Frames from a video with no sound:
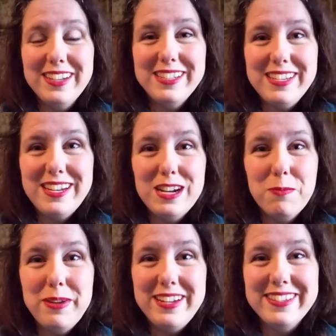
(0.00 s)
antique
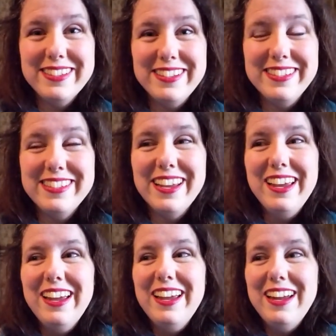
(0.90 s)
pieces
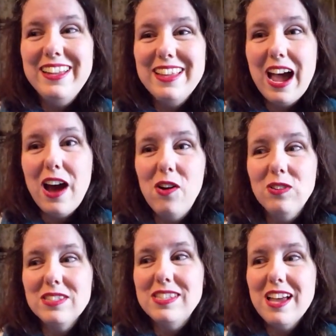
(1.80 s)
in the
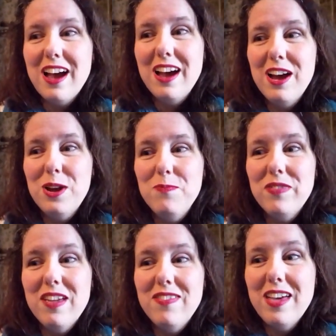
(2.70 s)
house
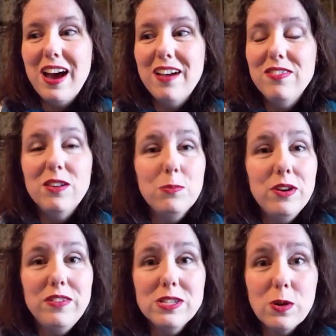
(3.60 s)
that the
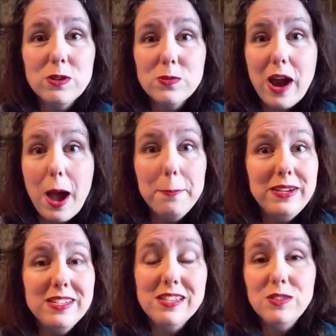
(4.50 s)
previous owners were
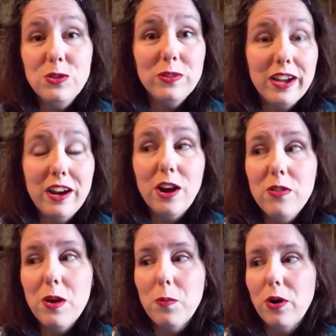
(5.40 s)
happy to let go.
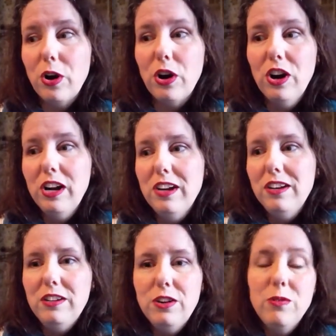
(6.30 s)
They were,
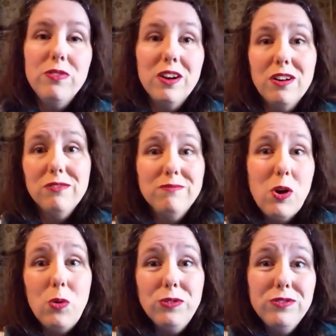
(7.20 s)
their
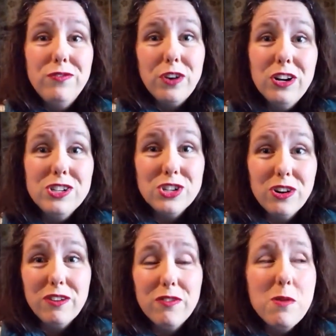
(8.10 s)
old
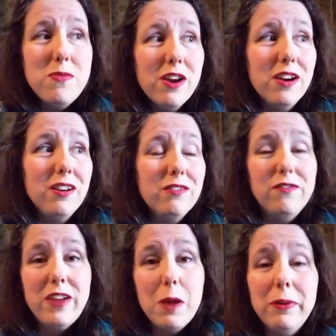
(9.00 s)
furniture from their
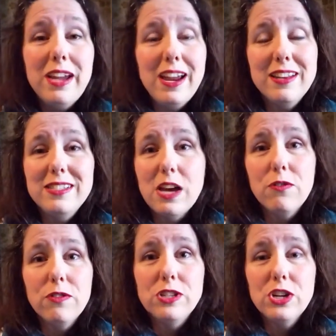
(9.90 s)
family handed down
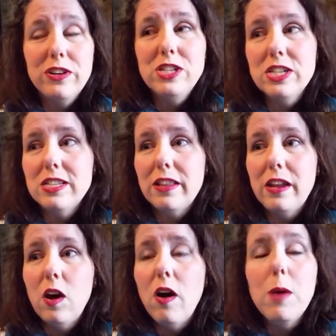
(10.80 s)
for generations, and
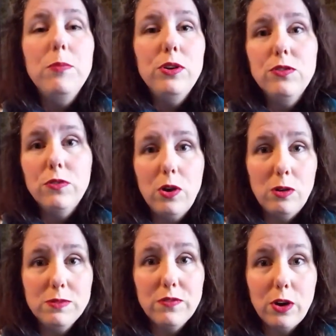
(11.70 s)
they all had beautiful
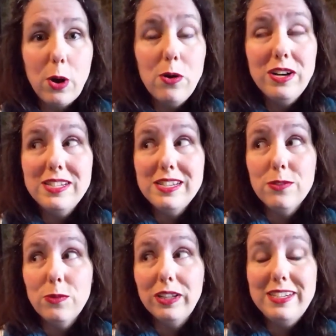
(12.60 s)
homes of their own and
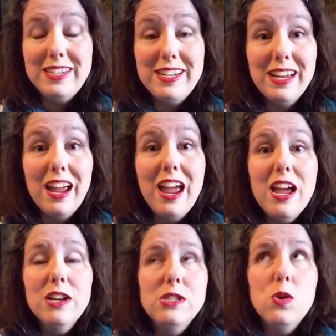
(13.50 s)
didn't really need it.
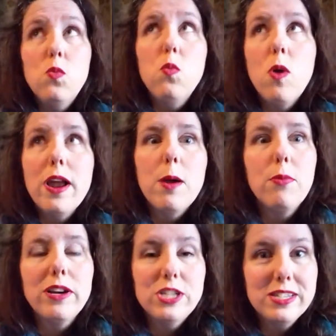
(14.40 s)
So what a
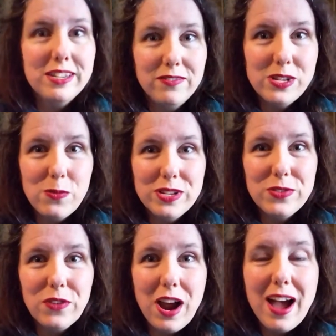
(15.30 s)
precious gift it was
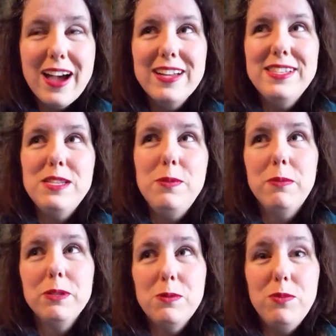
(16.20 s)
for us to be
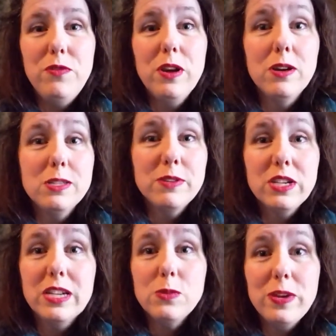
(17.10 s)
able to move here,
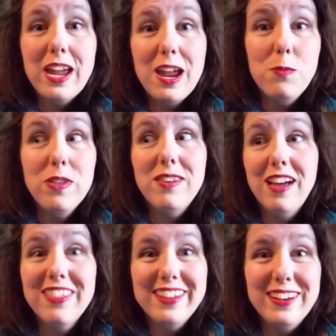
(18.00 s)
especially because we came with
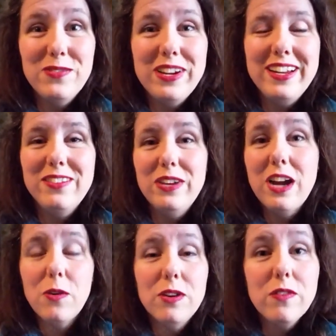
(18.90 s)
nothing. We
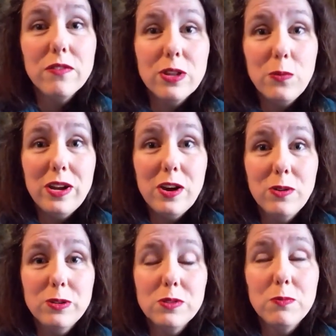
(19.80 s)
got rid of everything we
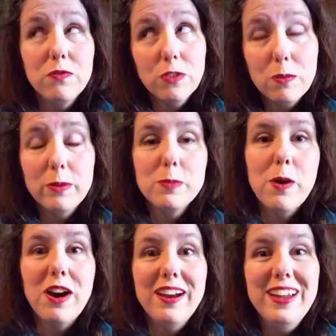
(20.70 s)
owned for the most
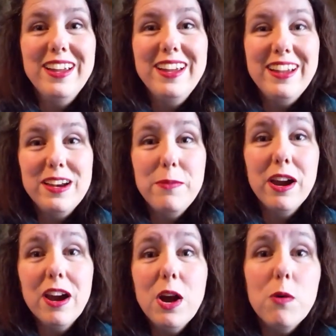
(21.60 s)
part in
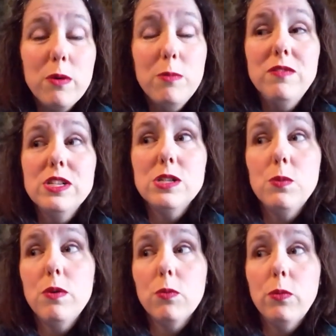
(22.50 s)
America when we moved here, so
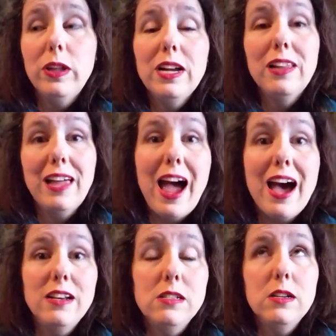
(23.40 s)
we were really
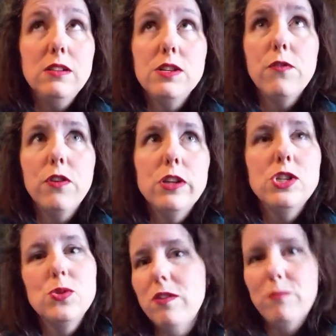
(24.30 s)
glad to
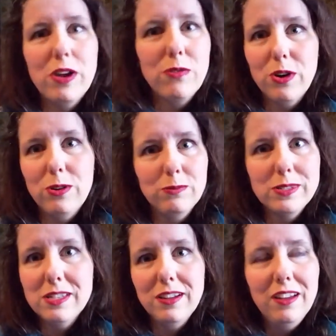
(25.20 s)
furnish 12
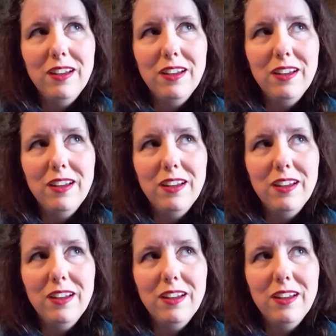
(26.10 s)
bedrooms.